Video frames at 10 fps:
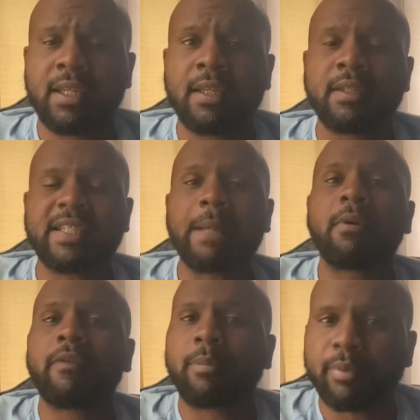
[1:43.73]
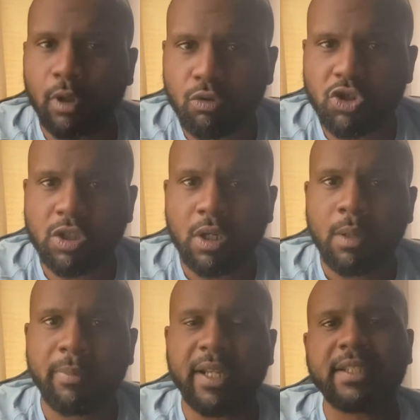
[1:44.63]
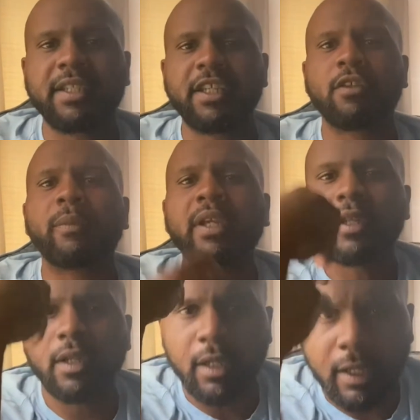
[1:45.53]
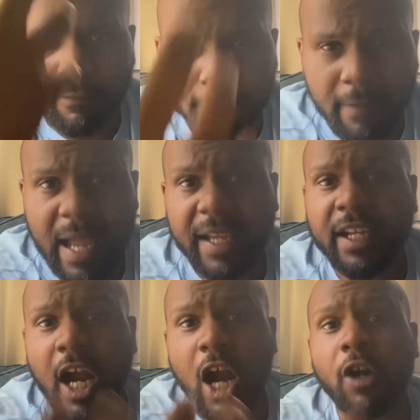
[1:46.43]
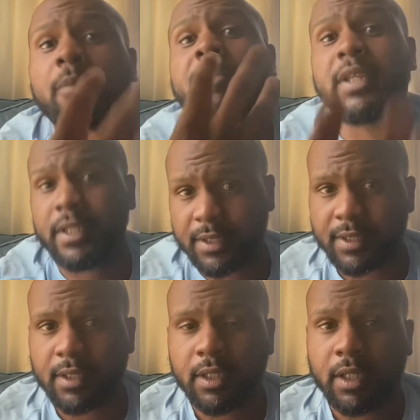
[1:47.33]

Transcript: type of approach, but at the end we get a fine art piece.